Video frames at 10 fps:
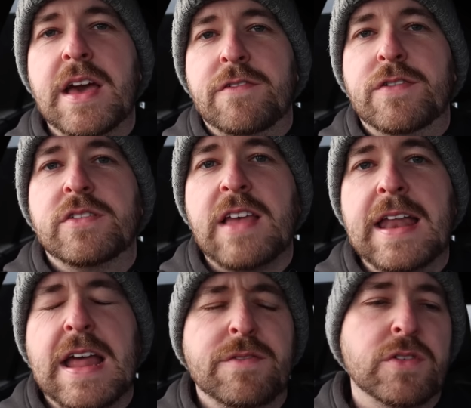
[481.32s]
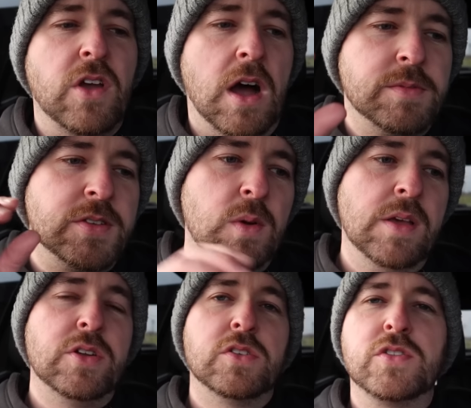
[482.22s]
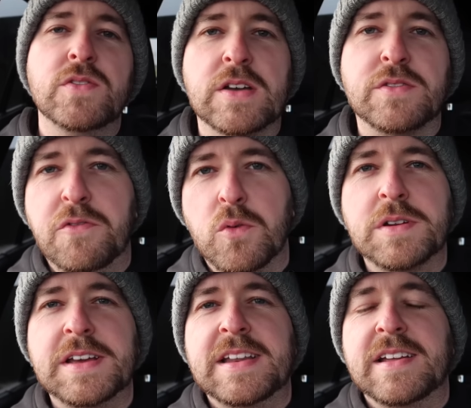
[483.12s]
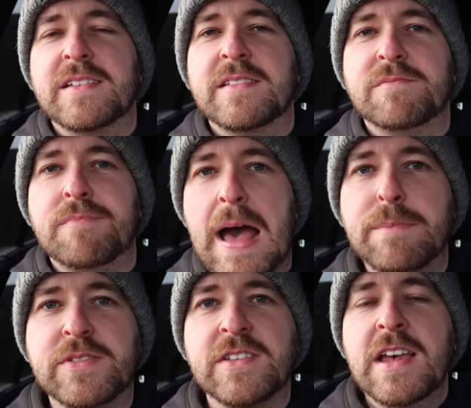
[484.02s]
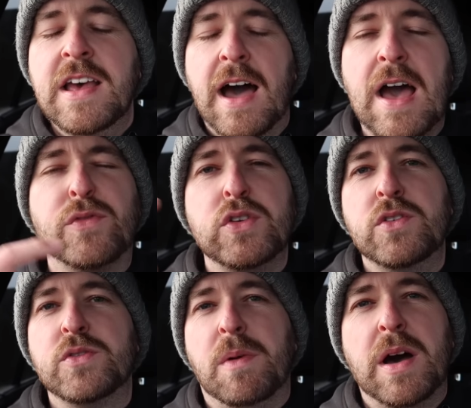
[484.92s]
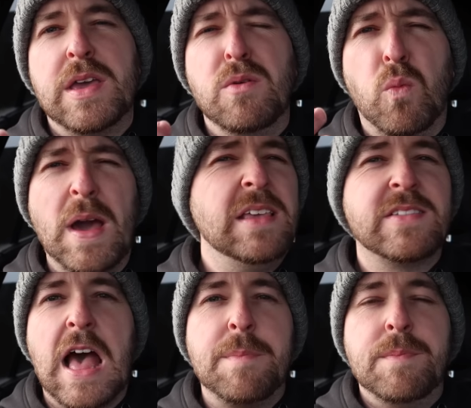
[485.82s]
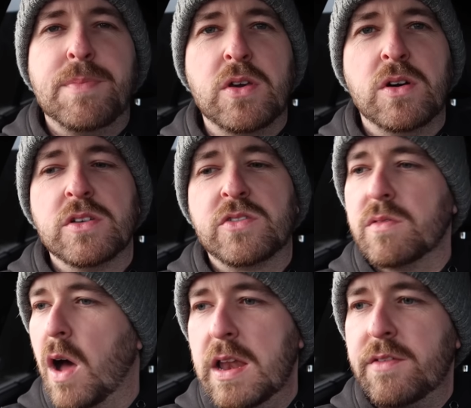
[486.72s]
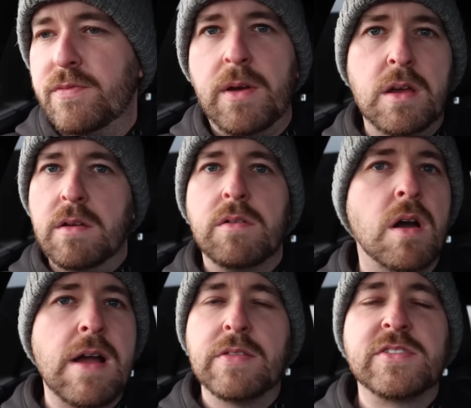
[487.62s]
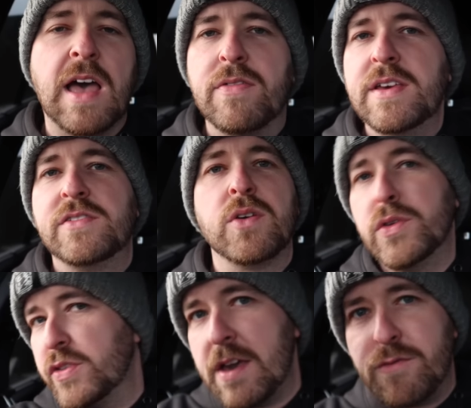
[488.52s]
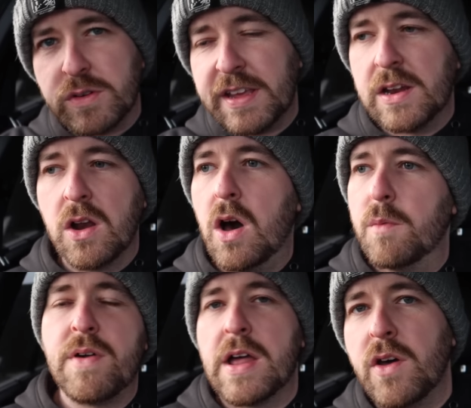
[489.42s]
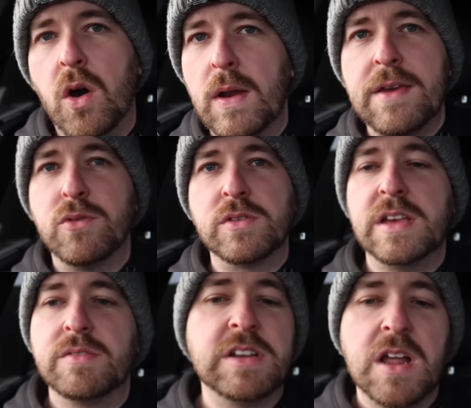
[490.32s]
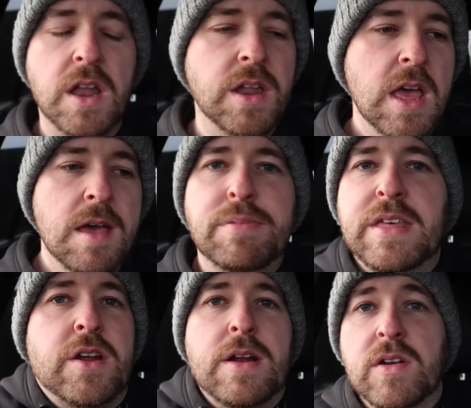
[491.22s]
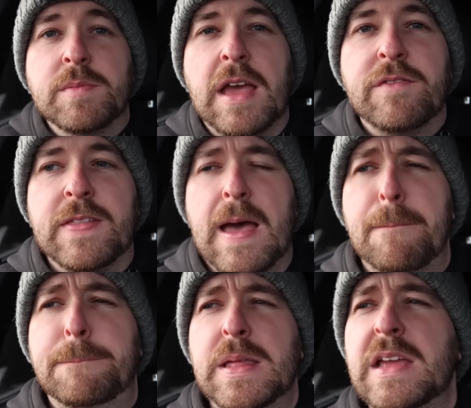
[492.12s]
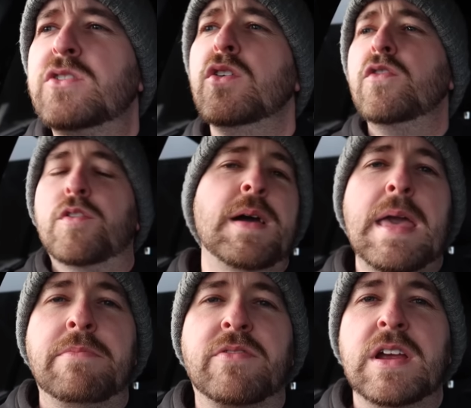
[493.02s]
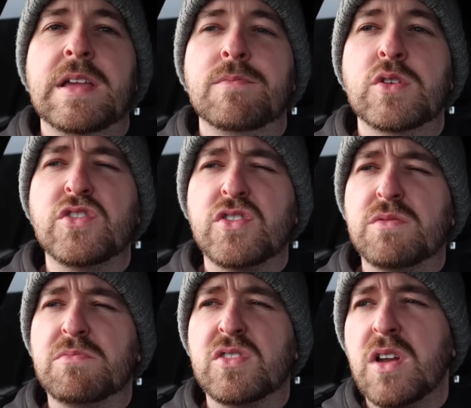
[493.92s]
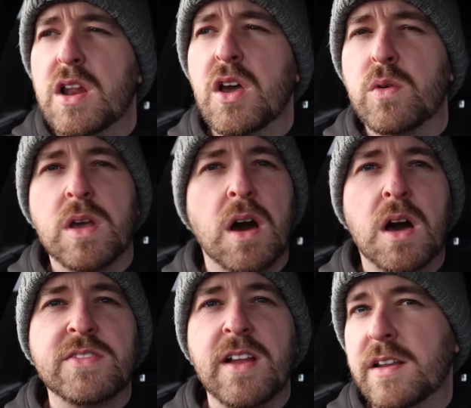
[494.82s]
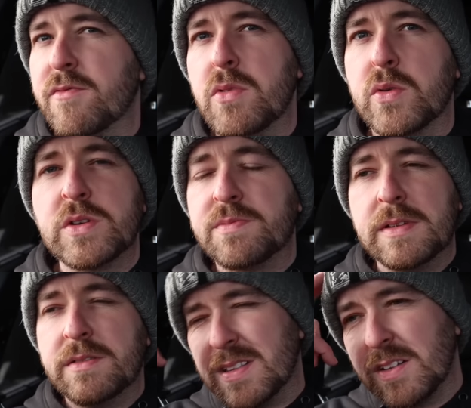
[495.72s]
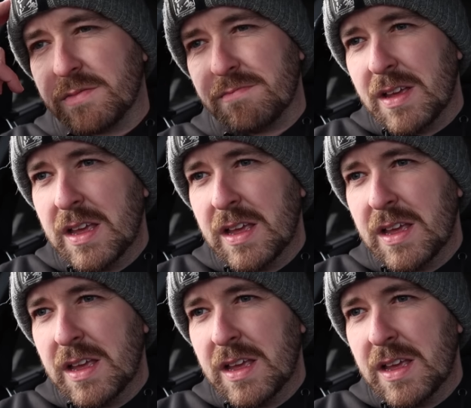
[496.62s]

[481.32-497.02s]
yet for the sat-nav. So I'm still living on 2014 maps. I have to use my Waze app because I live around the southeast, so I use the A14 a lot, and we've had the whole A14 redone, but they don't have an update for that. But they do for my M3, which is a slightly older car, slightly different model, which it doesn't